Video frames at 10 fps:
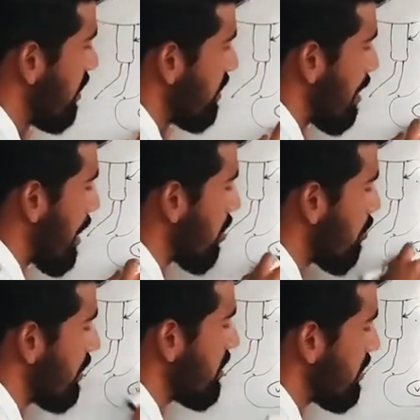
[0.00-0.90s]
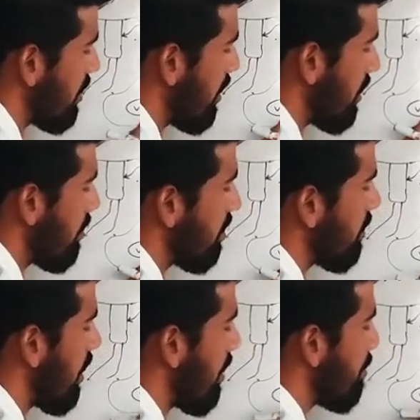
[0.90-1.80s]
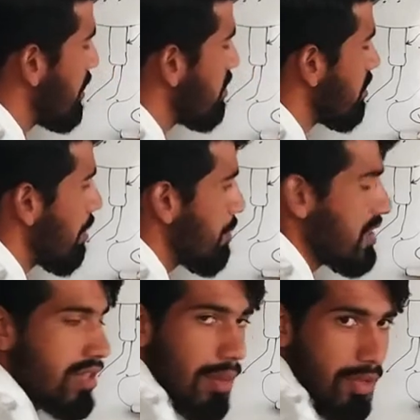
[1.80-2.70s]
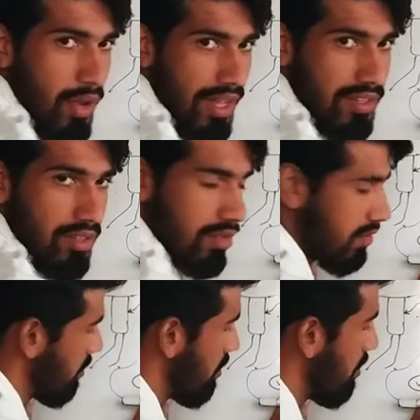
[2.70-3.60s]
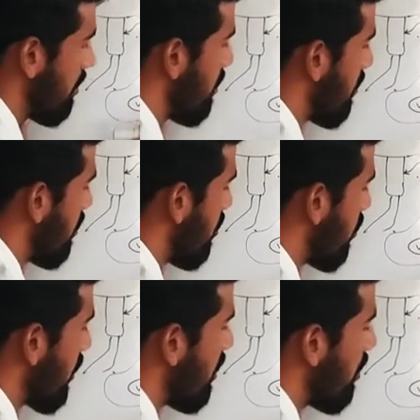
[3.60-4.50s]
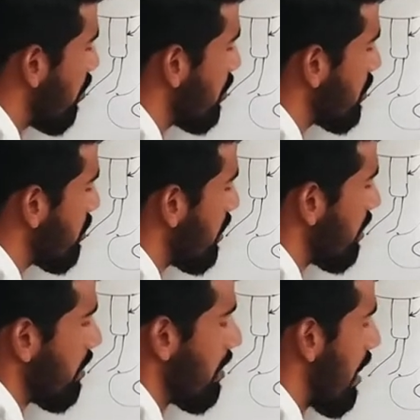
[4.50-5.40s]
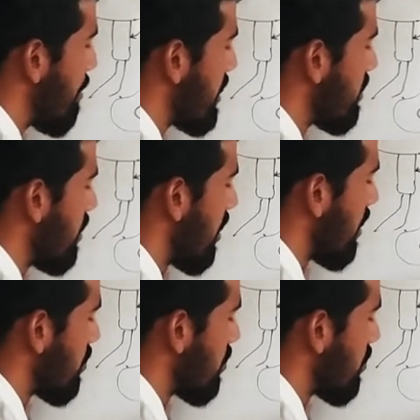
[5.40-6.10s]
The macrophage here, the piece of the virus, okay, loads to the MSC class